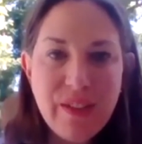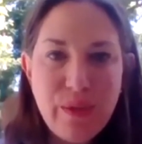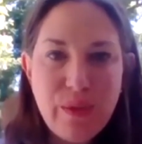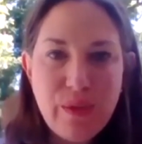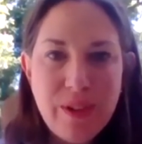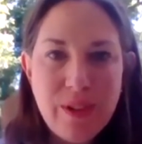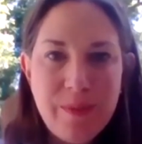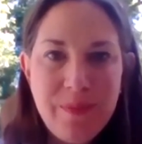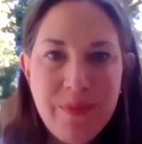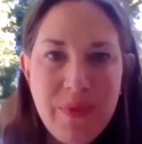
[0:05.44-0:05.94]

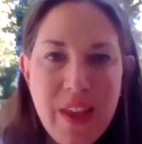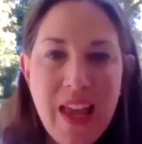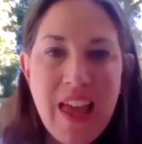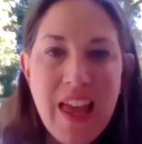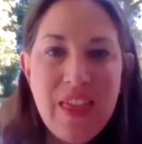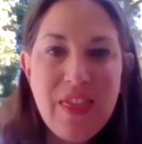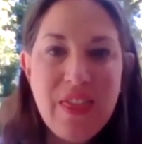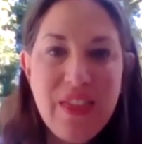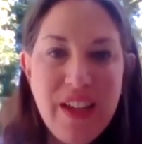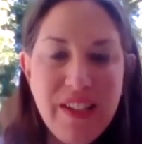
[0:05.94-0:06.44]
School.
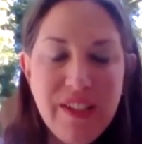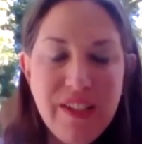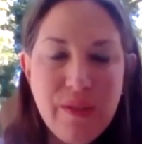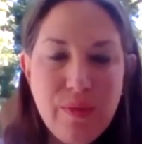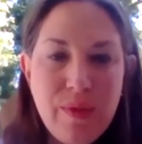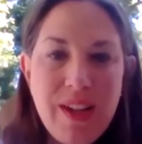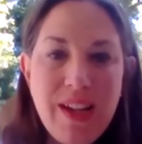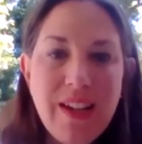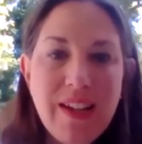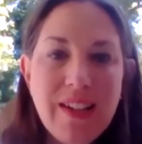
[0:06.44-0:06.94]

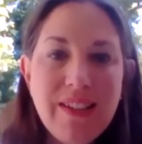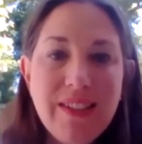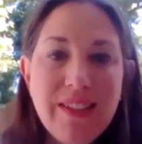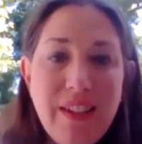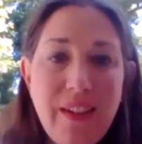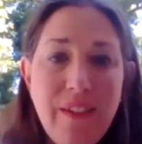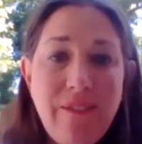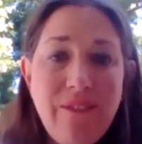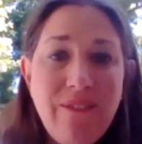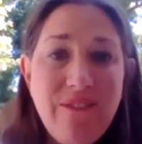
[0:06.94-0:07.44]
This week is
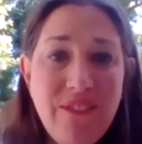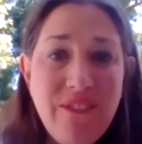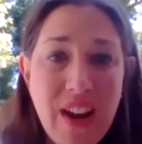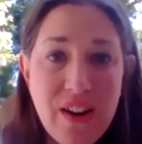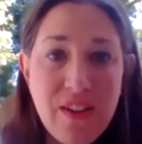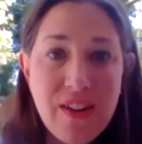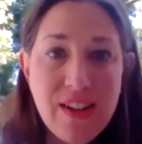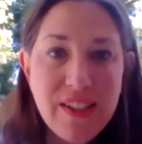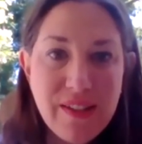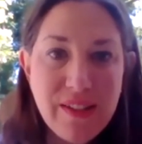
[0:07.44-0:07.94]
a
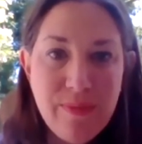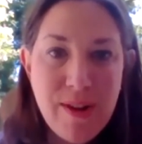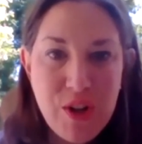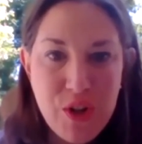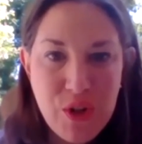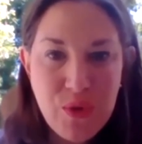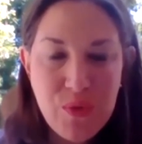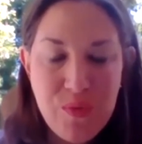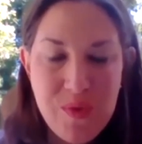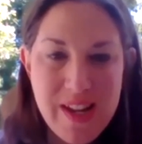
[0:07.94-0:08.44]
very
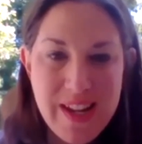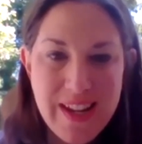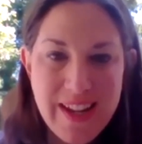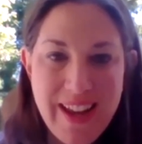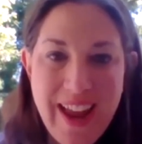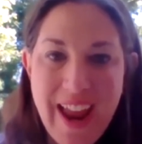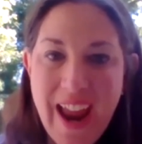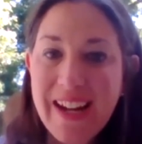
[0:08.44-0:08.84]
special week,